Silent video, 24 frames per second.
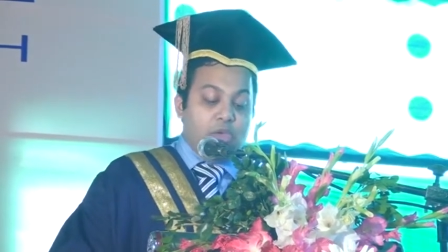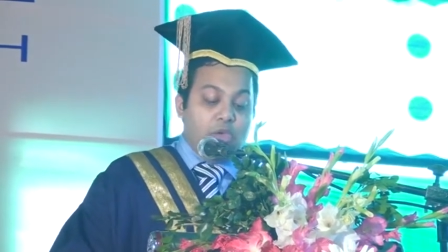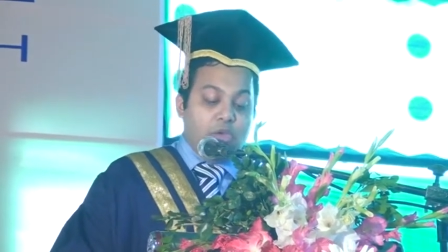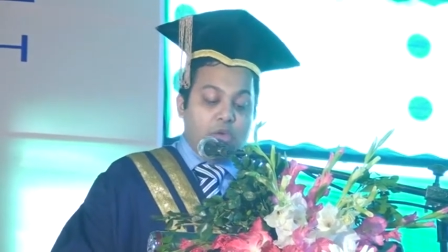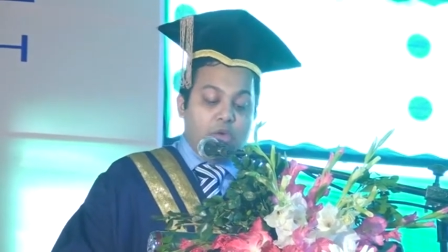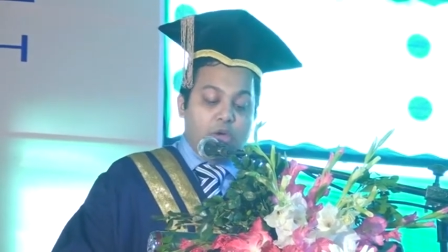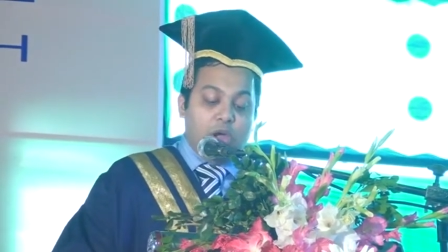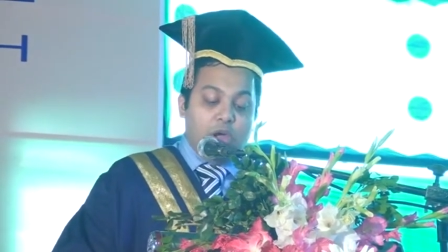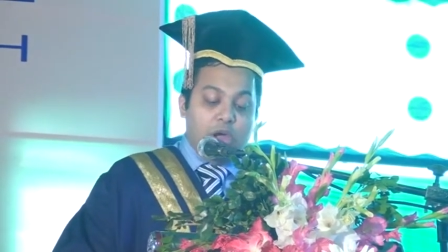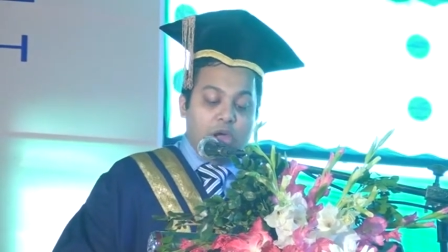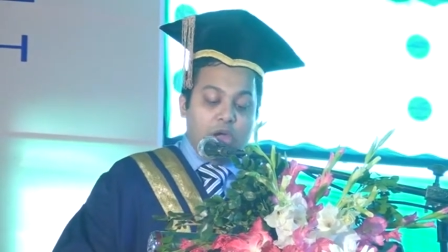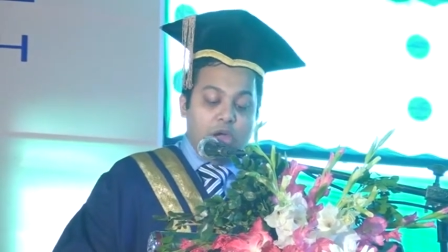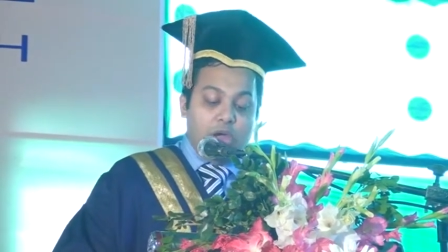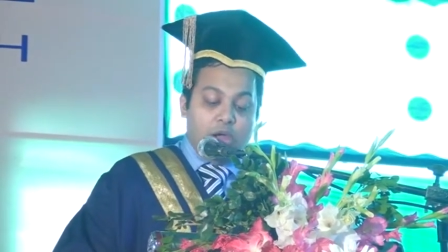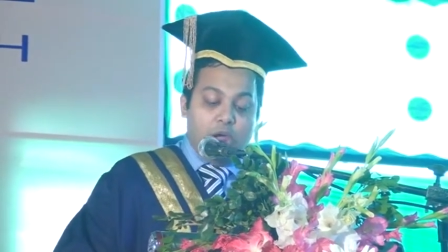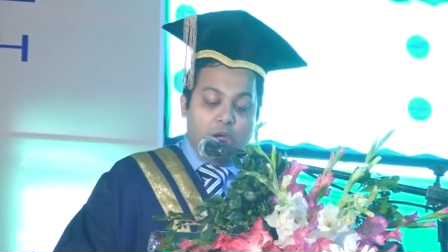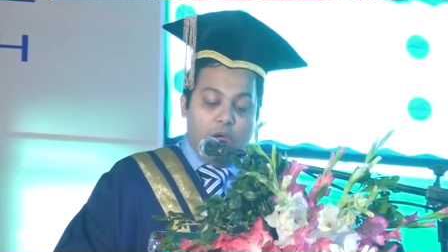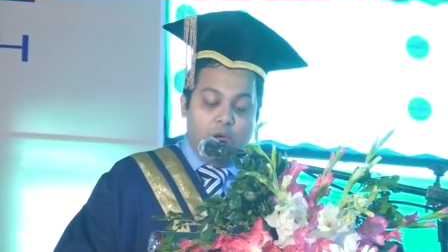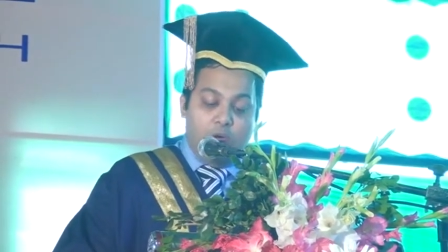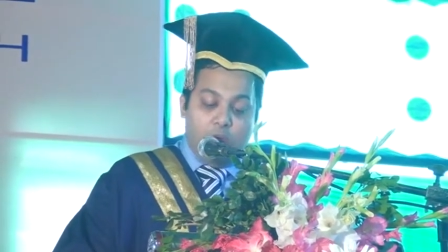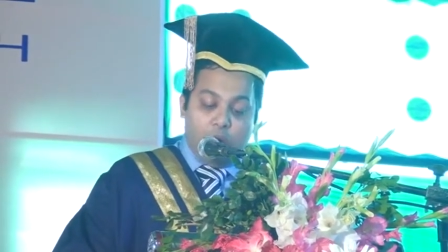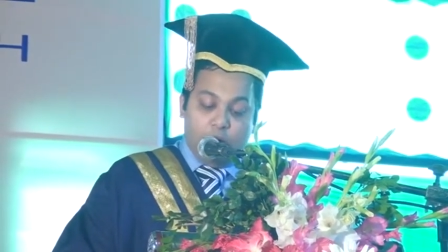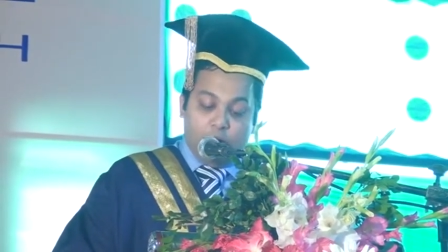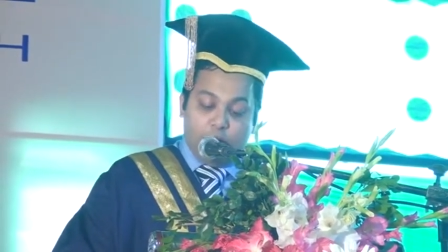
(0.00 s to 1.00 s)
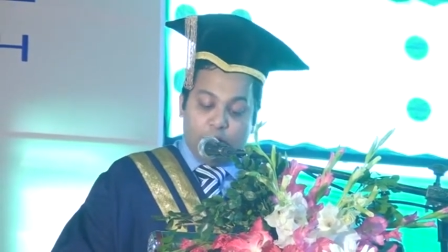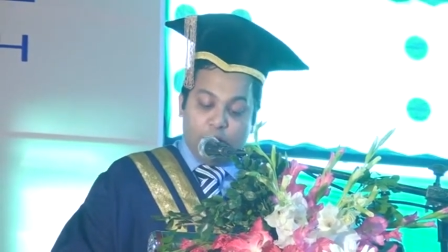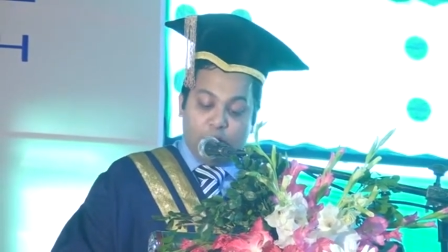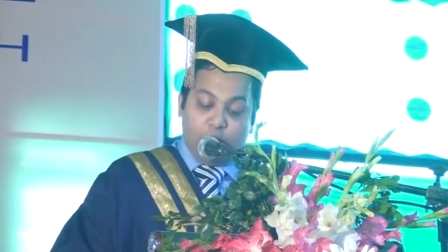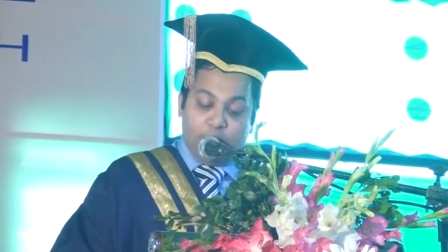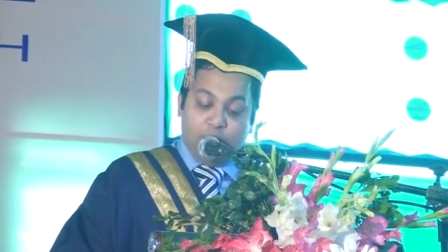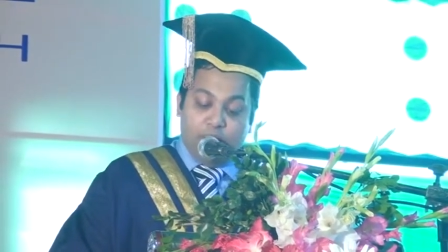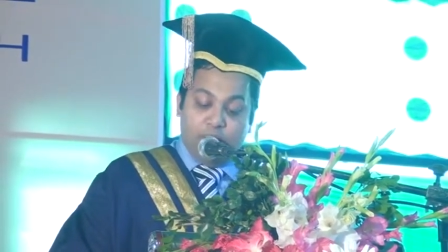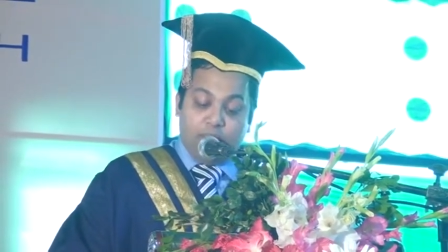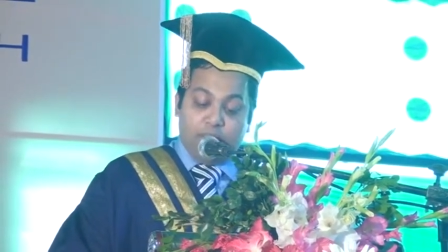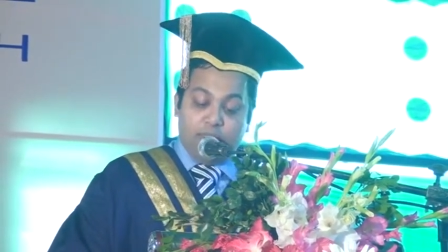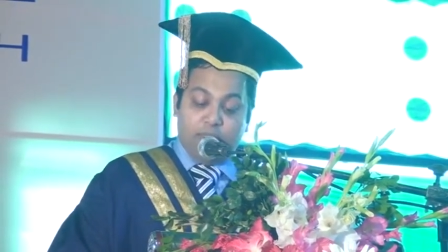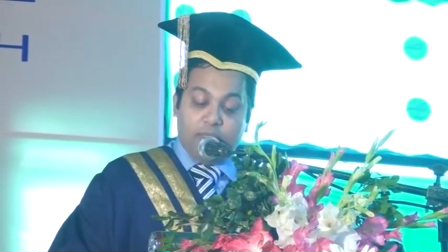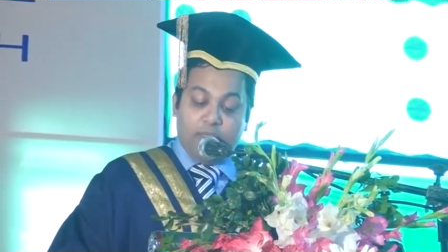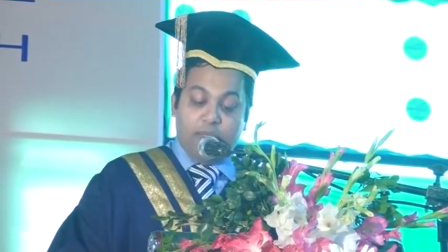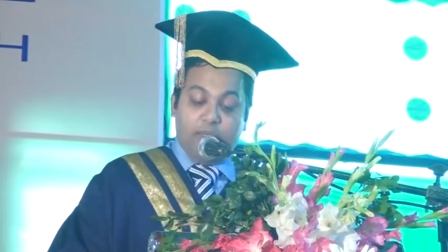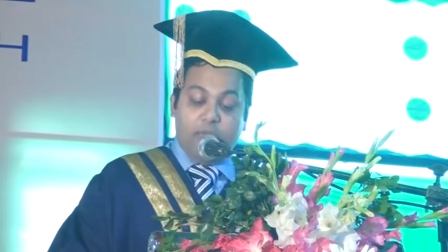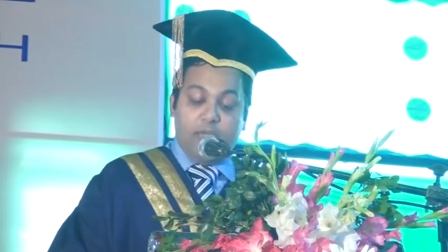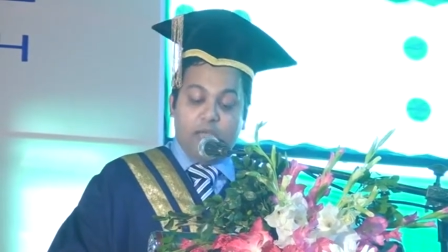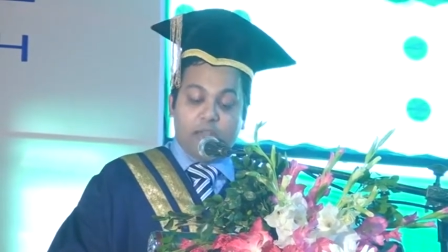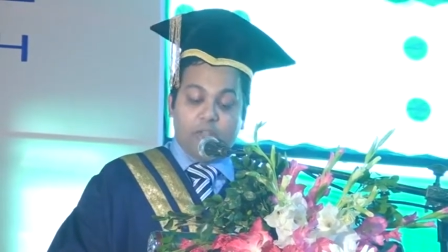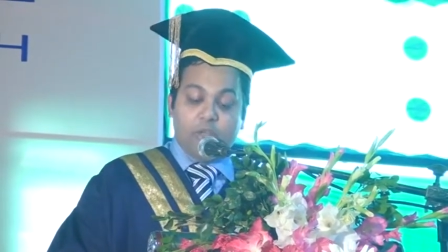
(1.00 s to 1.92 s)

you are our products